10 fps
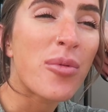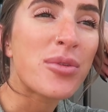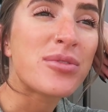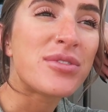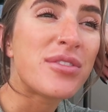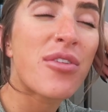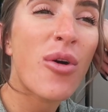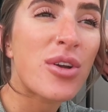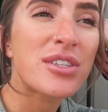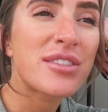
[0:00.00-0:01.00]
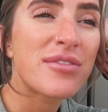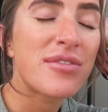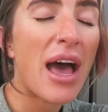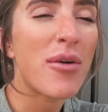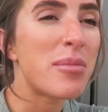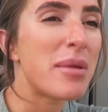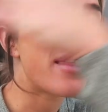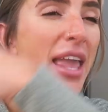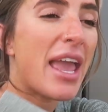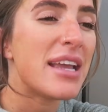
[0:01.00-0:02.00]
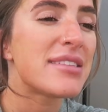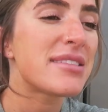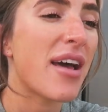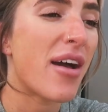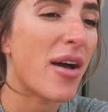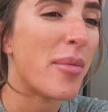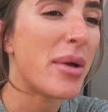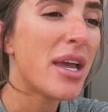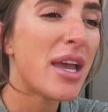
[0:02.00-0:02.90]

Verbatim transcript: well of course that would be the case um,